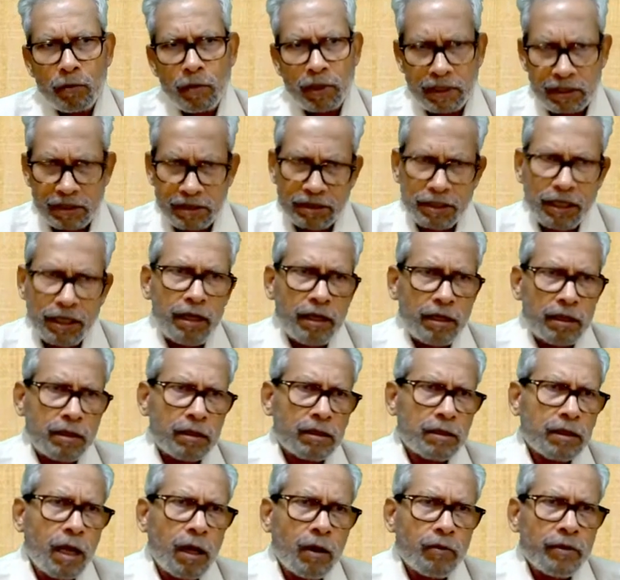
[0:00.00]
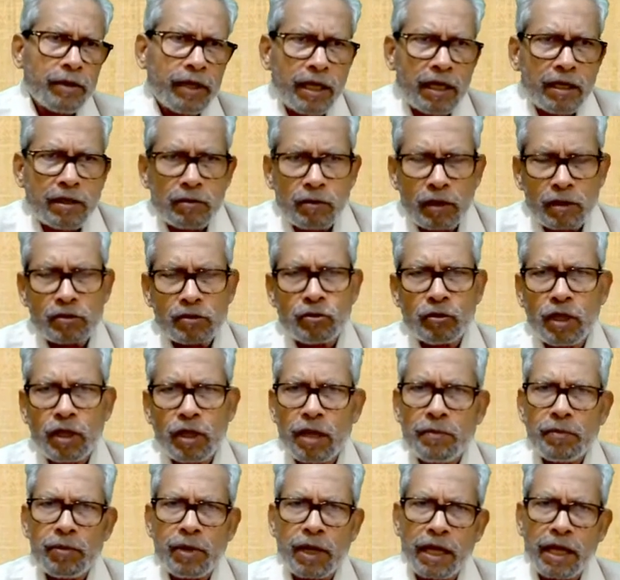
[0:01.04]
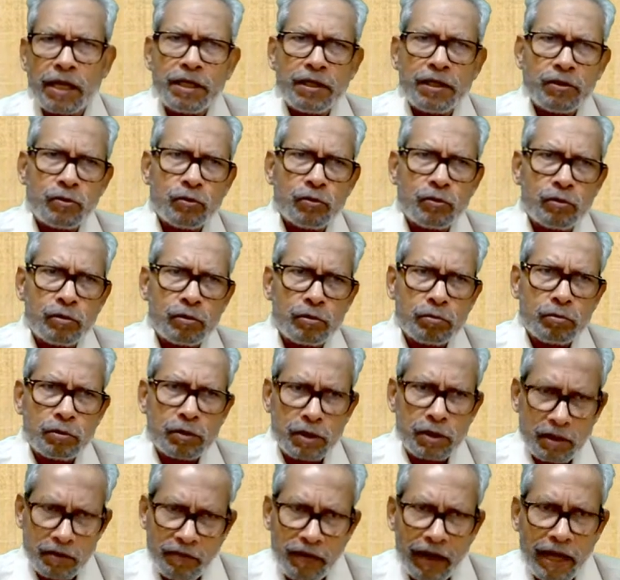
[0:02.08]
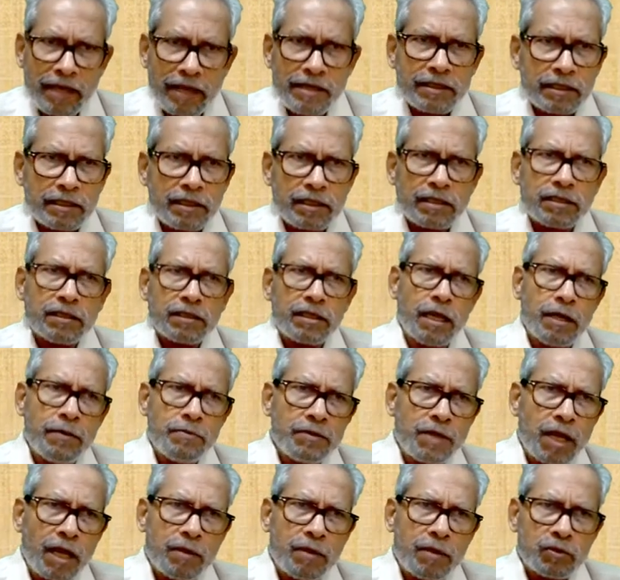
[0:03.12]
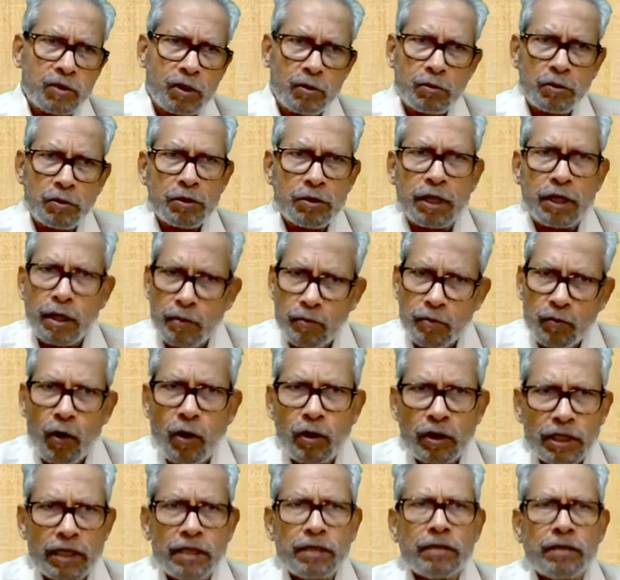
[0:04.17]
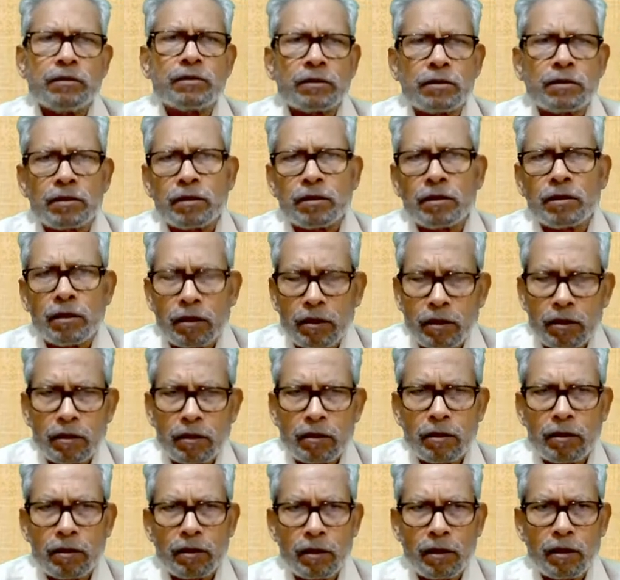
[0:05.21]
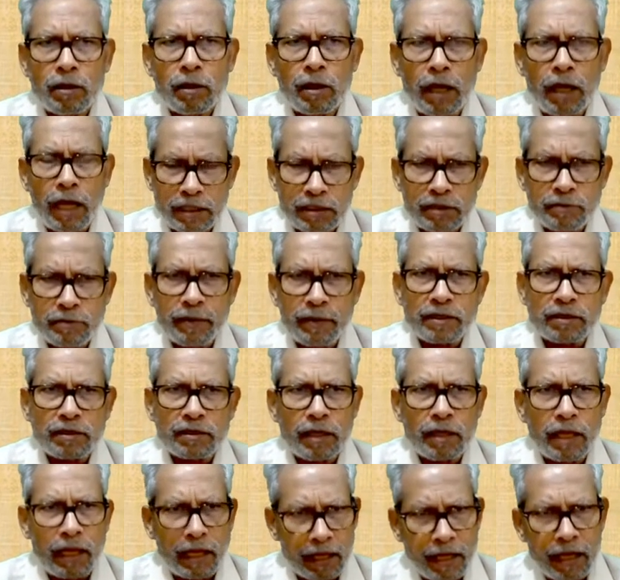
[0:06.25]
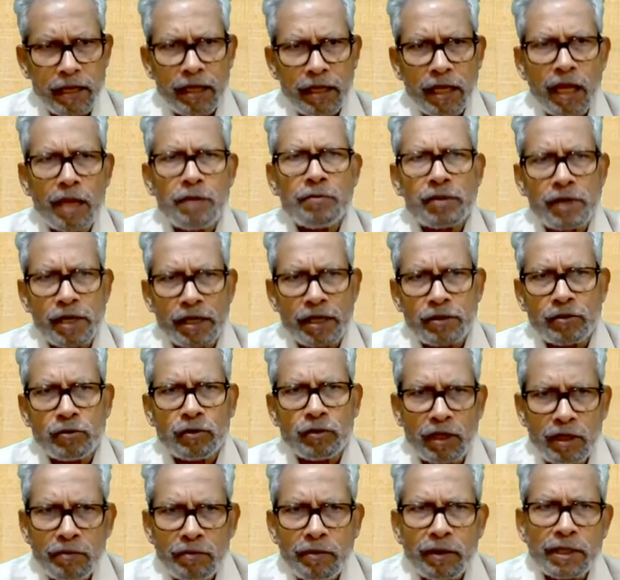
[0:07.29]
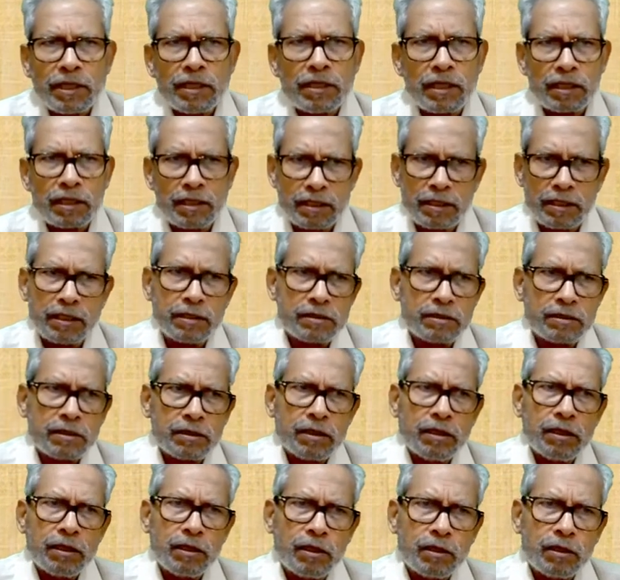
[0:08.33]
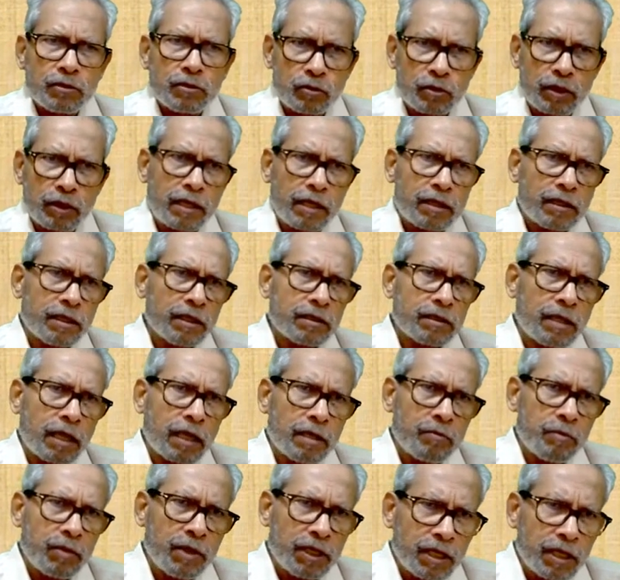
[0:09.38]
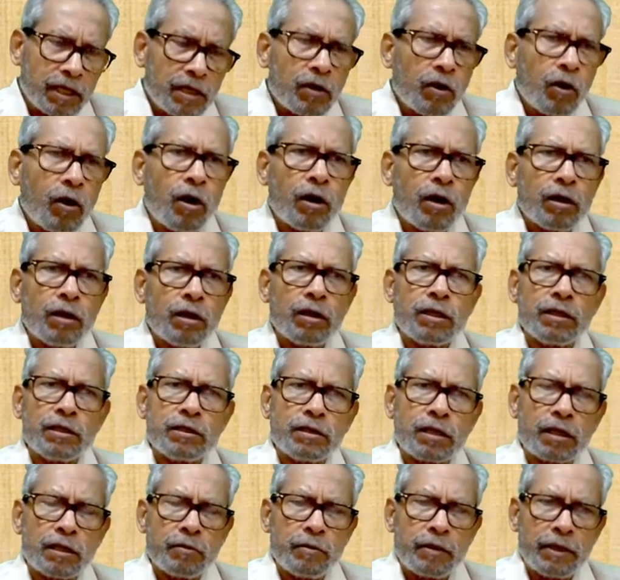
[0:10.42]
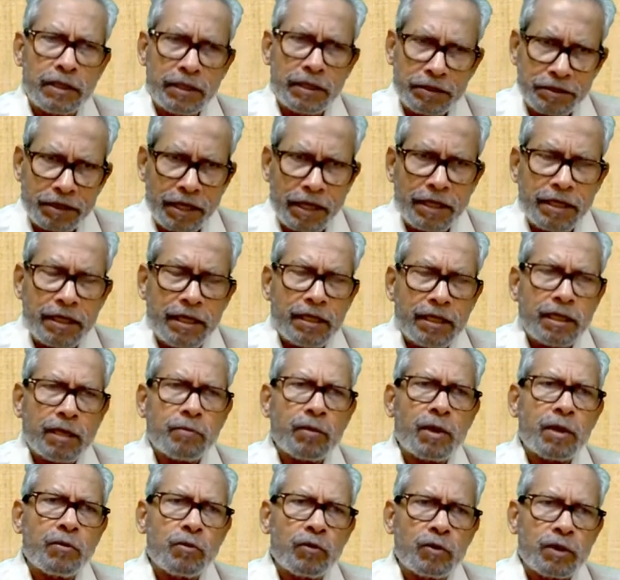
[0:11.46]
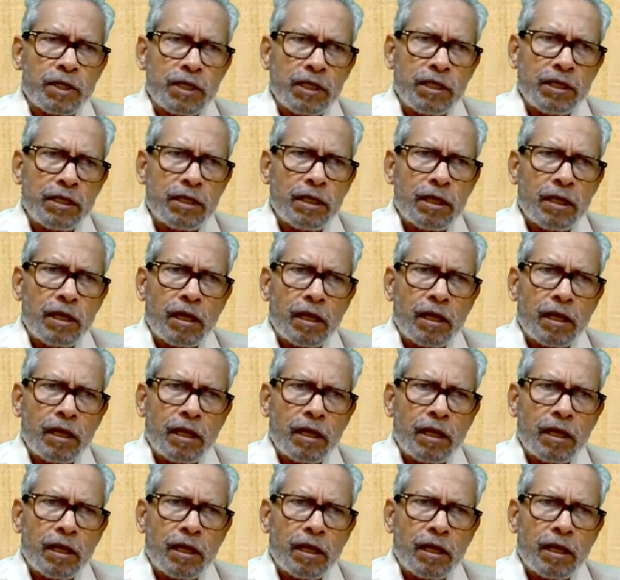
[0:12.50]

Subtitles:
But still, now here actually I am planning to revise, and at the same time some of the important aspect again I am trying to deliver in the things, so that it can be recalled, can be retained in the memory,